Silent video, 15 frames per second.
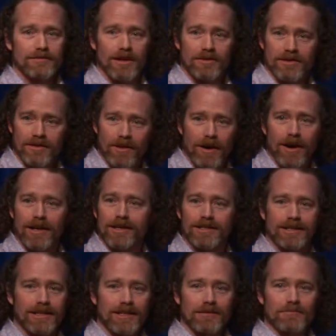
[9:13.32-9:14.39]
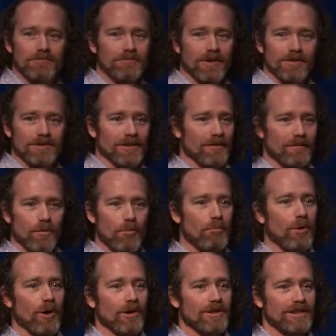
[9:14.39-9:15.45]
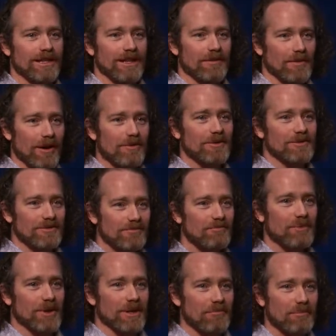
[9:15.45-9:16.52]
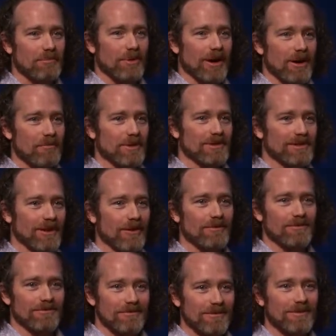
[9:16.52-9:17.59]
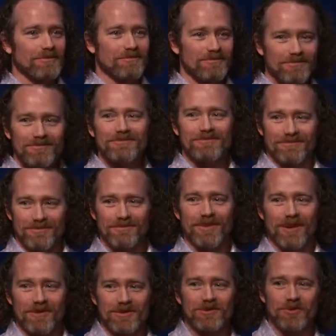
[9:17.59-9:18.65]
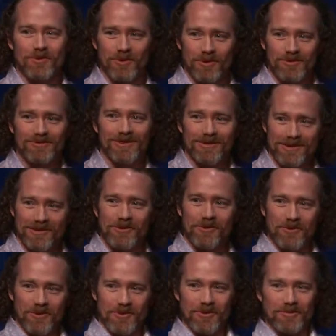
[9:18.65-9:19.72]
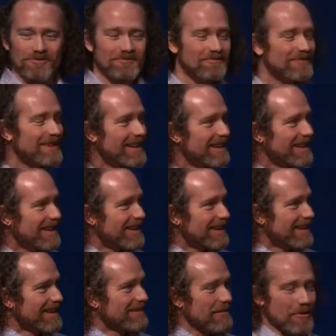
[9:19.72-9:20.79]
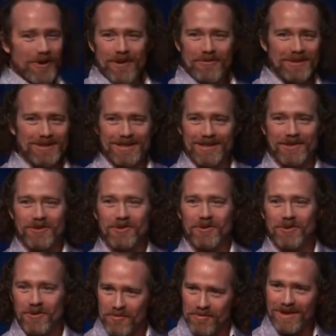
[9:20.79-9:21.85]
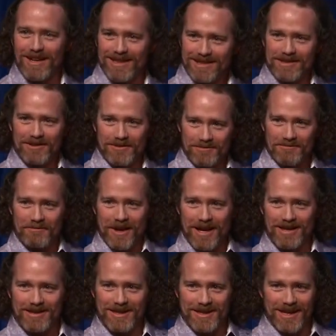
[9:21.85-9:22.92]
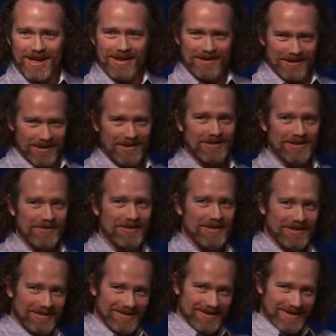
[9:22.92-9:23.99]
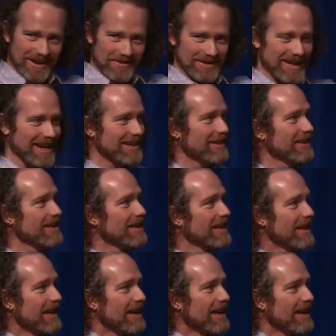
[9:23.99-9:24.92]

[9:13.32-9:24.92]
I was on the hockey team. I was on the football team. I was pretty proud of myself. I was cool. I was in the cool group. My wife wasn't in the cool group, but I still managed to date her. I was that good.